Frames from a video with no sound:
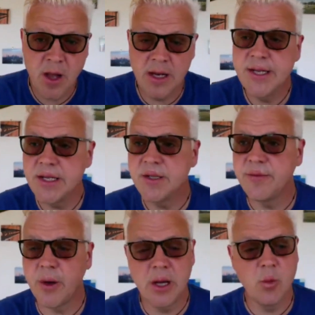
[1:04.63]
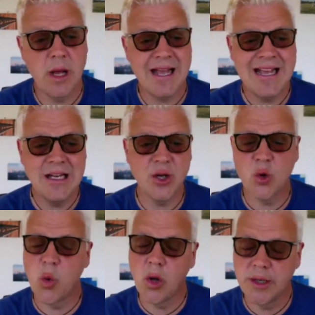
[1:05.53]
identifying where
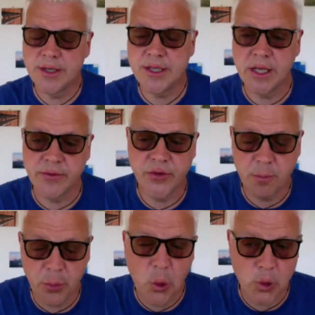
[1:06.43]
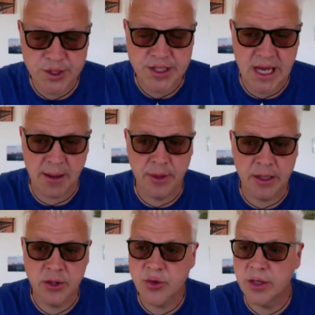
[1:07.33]
inequality of support is
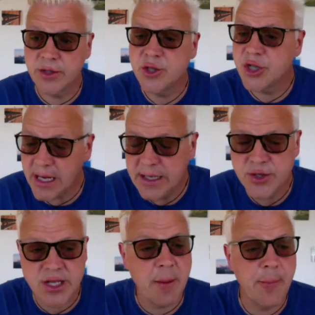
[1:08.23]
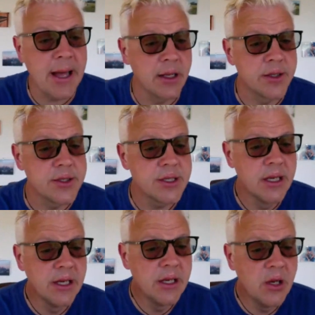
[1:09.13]
happening and trying to change that balance.
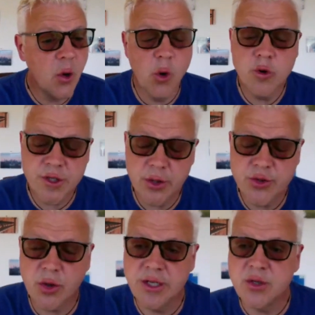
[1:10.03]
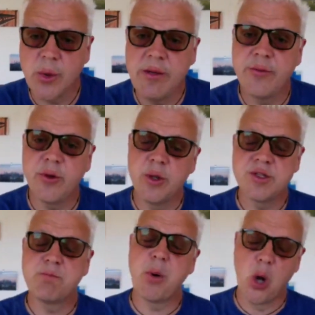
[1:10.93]
Also, trying to
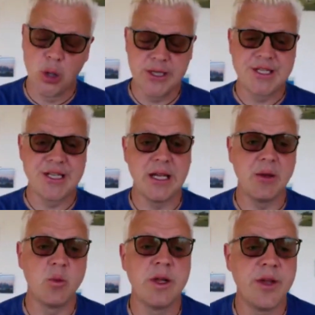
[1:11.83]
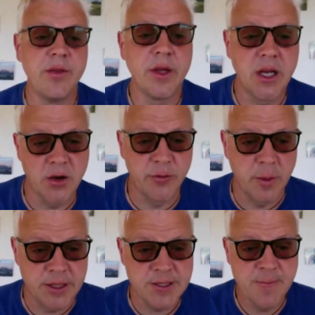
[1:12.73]
influence policy within the
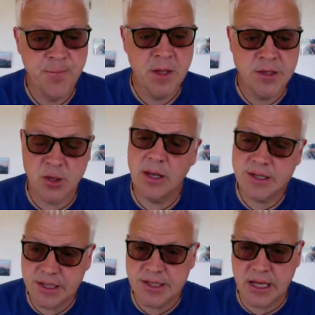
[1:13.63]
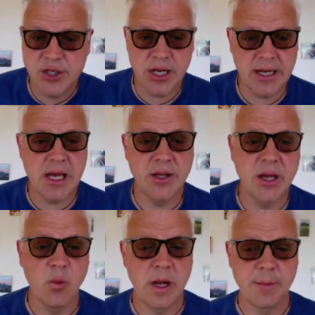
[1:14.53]
government. So, as I say, check out
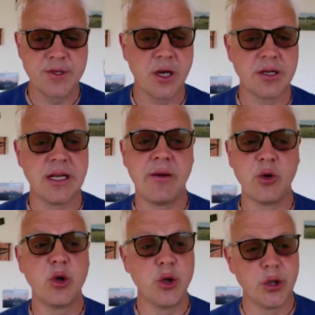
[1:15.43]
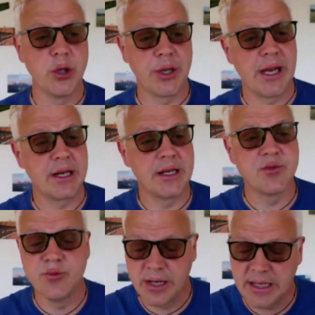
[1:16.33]
their website and have a good look at it.
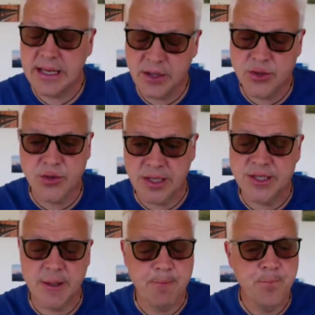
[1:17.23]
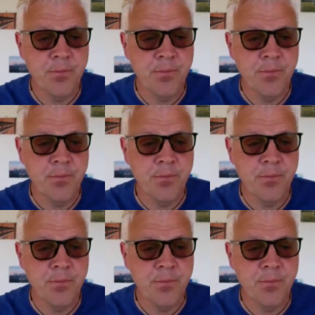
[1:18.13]
It's really interesting.